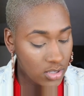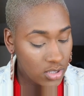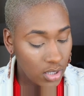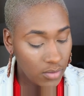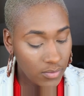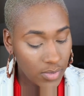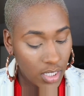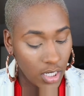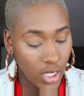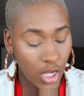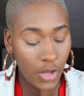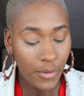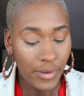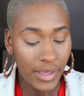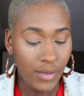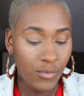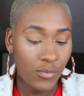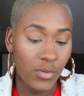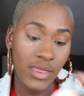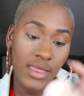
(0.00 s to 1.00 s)
So I'm gonna go
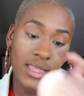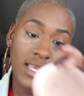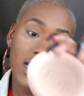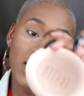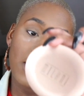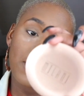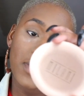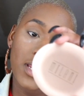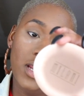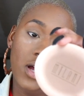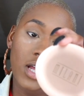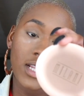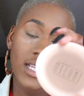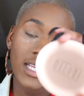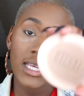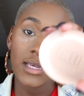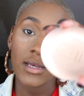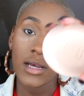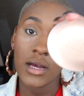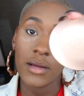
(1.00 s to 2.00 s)
in with the
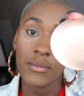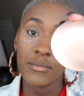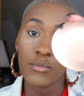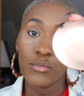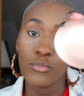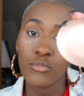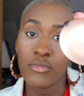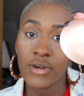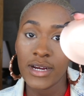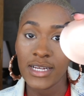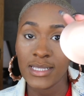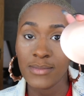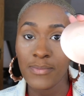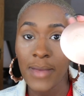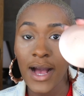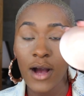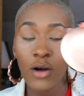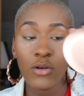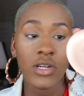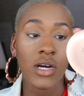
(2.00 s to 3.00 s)
Milani pressed
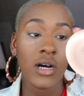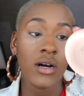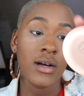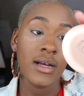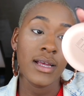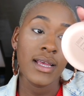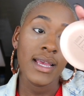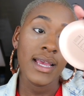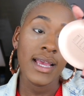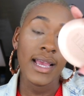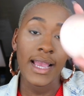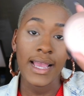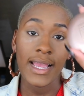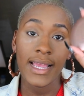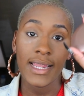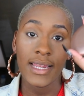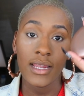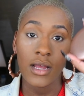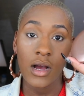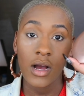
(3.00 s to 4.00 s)
powder
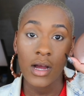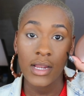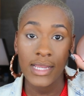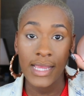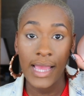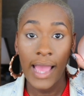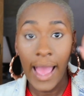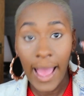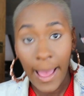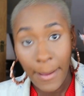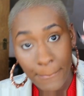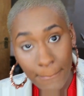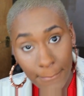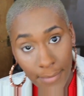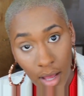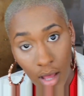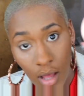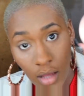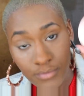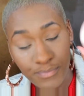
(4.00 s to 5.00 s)
in Honey
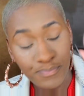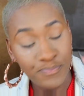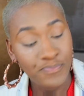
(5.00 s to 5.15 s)
Amber.